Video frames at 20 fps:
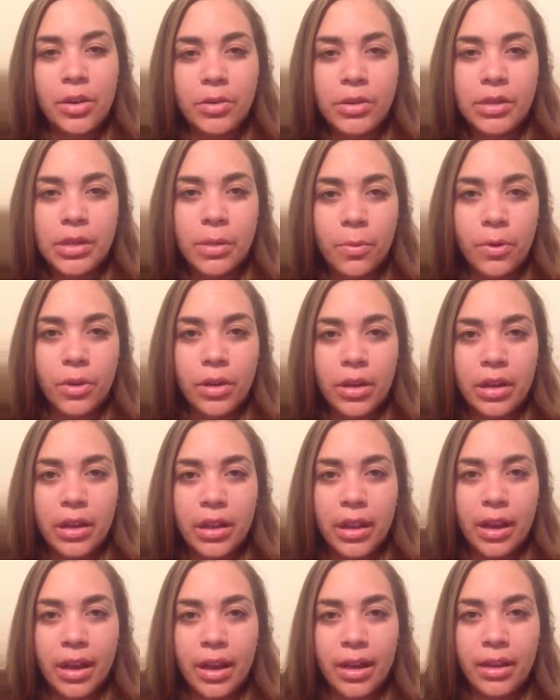Someone
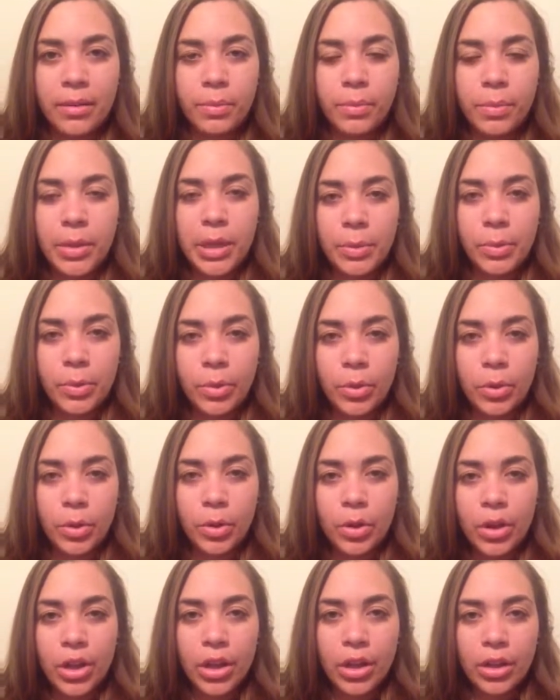that
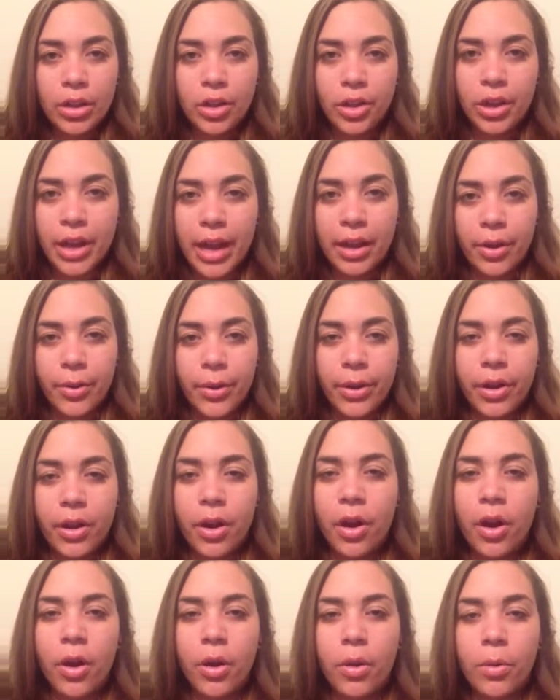people look at going,
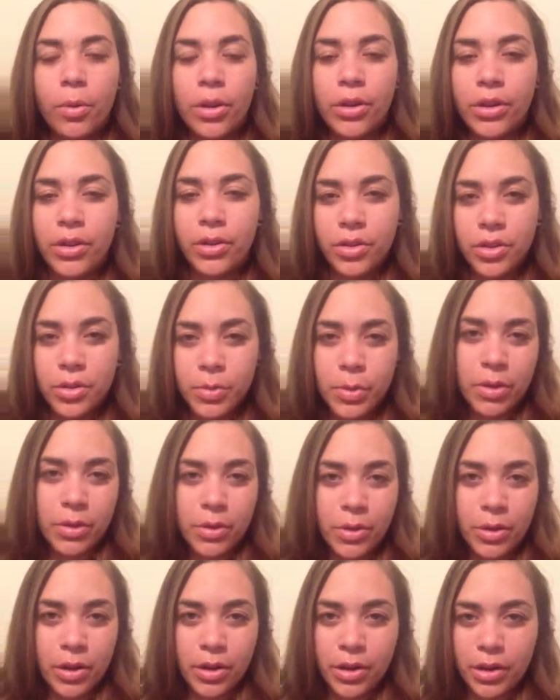"Oh, well, you just went
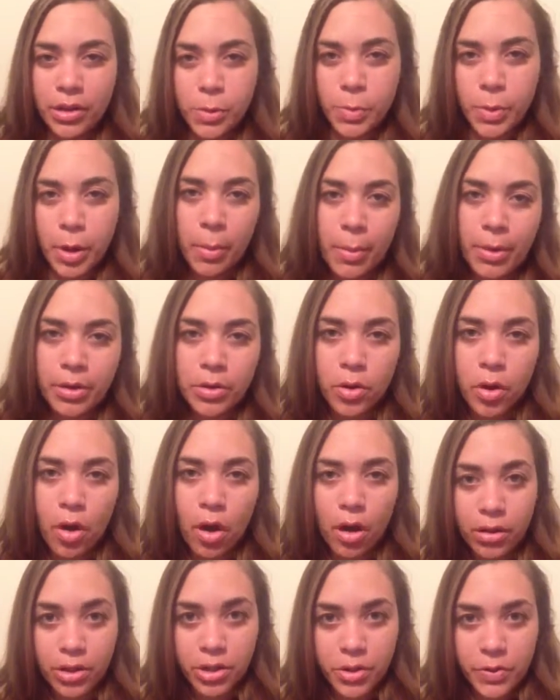through your experimental
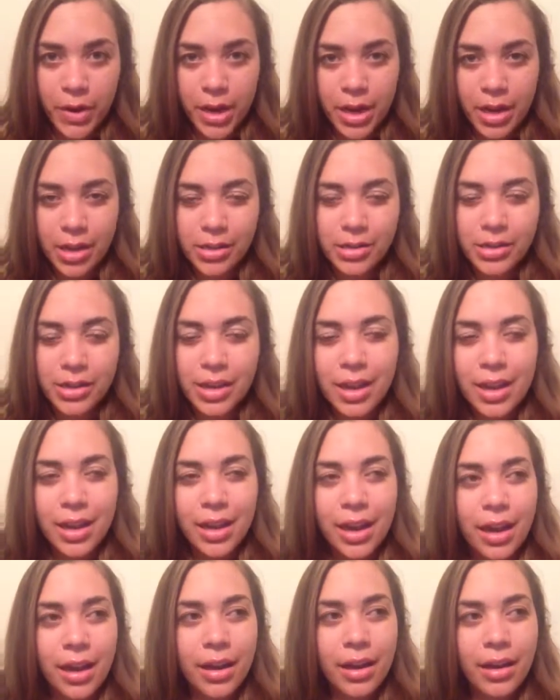college phase,"
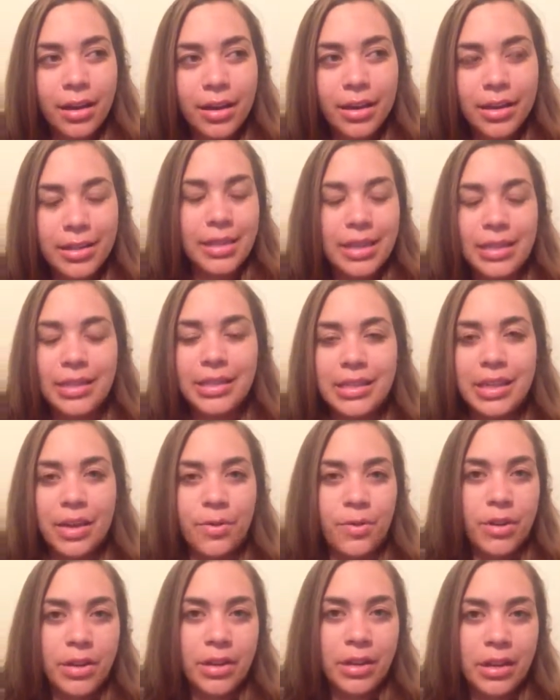because that's
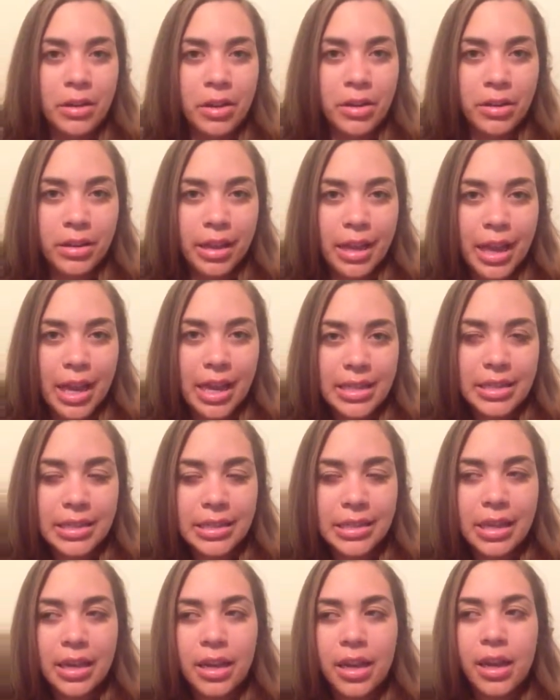definitely not the
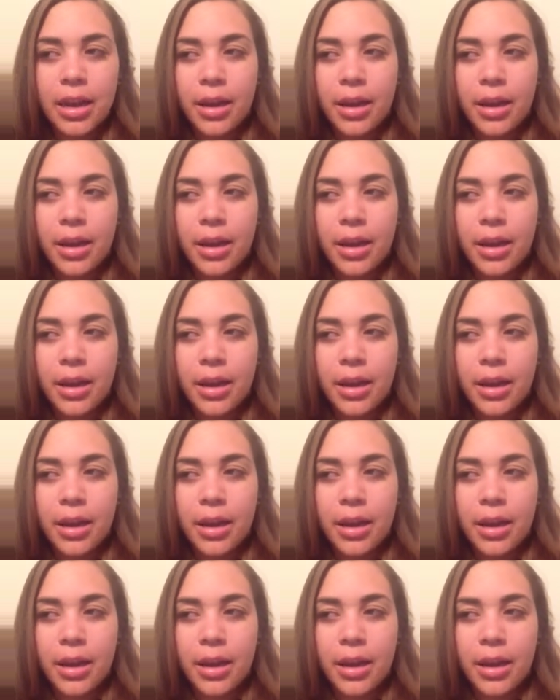case.